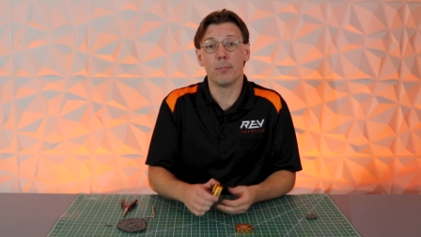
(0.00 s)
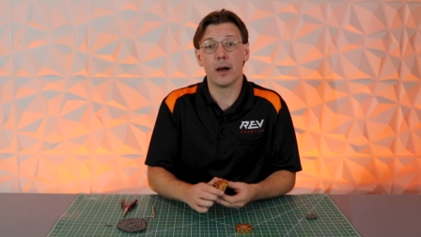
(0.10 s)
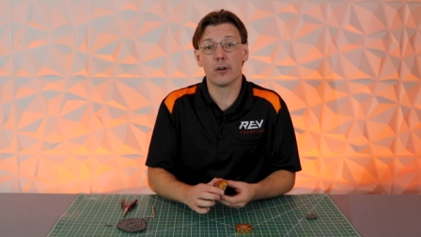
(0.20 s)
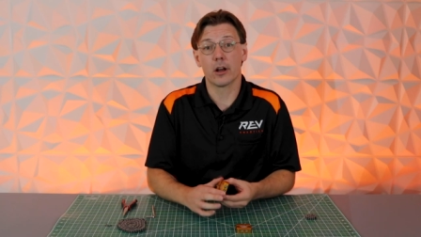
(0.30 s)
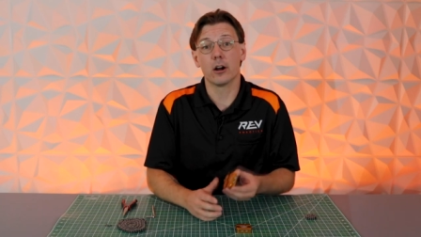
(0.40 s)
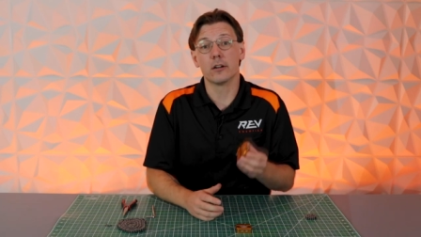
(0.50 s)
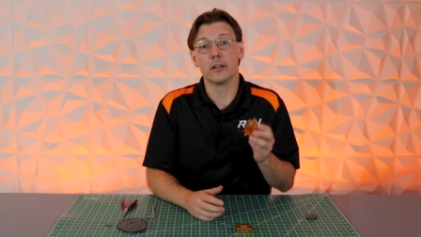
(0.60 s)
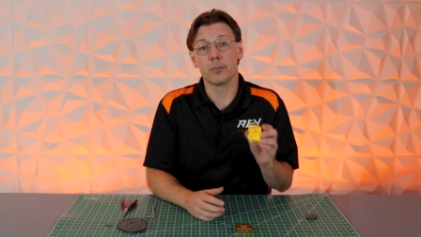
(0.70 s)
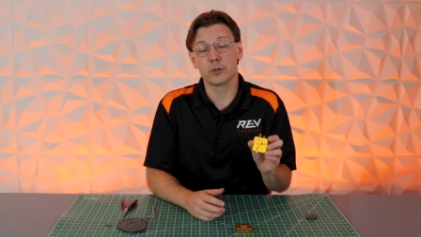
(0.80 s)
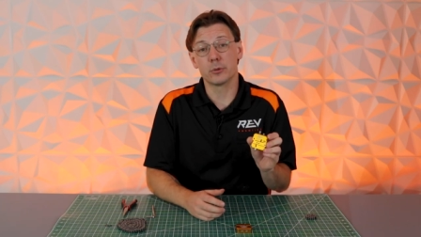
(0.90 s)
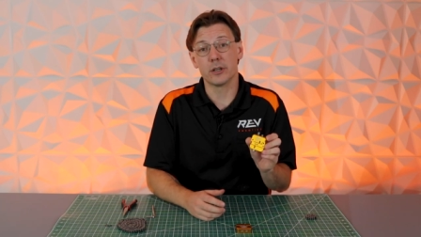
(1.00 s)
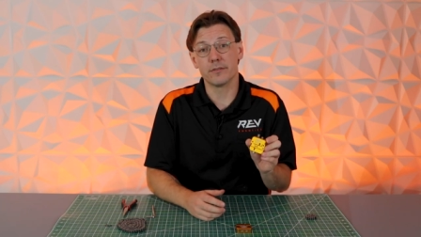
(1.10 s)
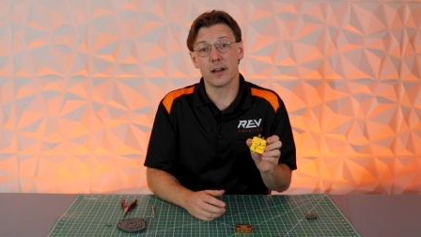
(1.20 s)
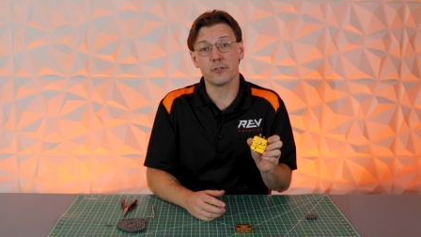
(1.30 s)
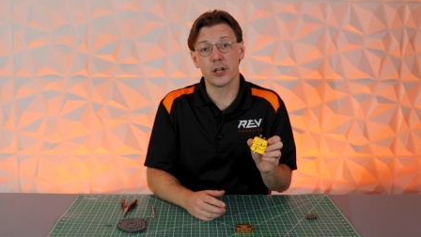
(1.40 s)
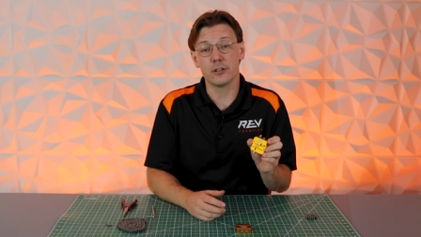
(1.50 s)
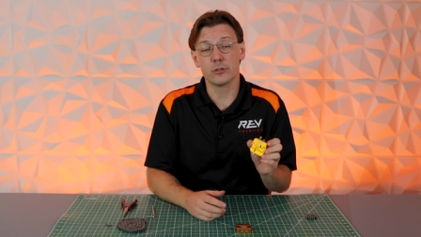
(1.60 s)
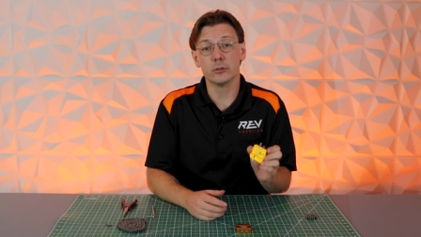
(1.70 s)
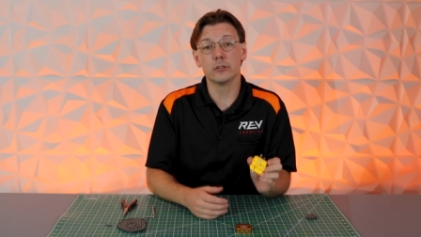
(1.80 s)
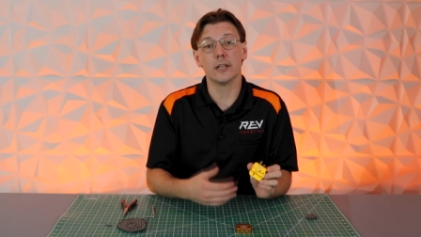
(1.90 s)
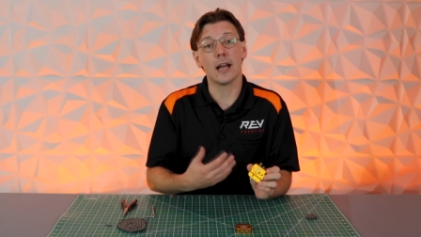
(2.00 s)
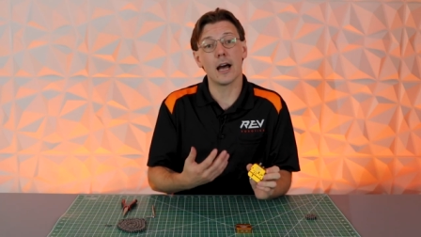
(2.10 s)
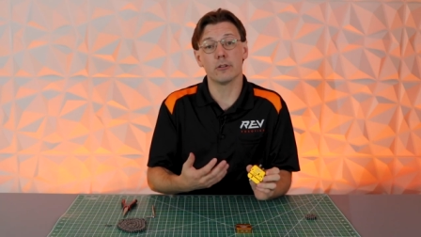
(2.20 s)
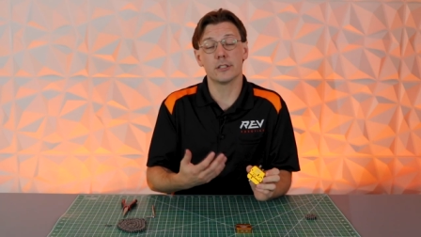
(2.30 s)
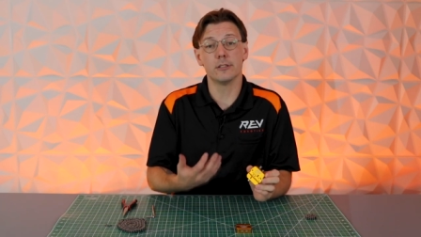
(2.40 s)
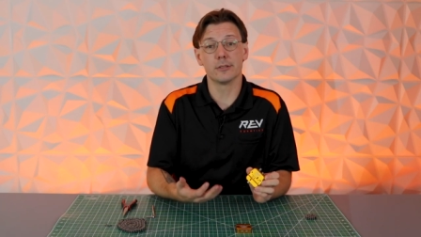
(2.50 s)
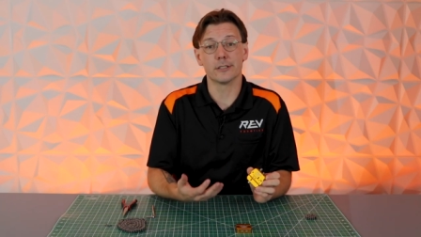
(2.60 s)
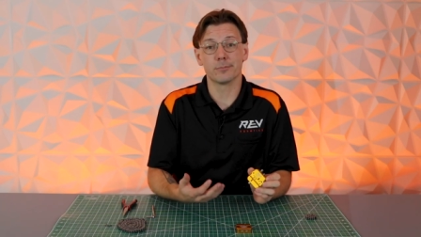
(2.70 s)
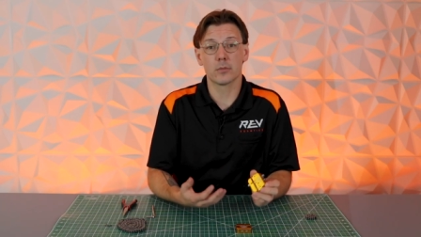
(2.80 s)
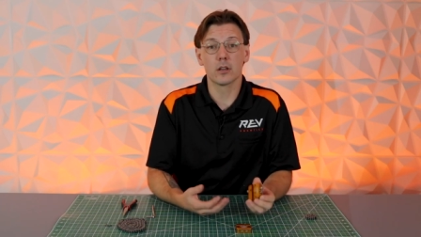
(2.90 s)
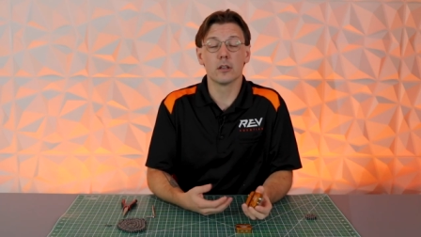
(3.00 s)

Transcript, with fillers: about our number 25 chain tool and how to use it.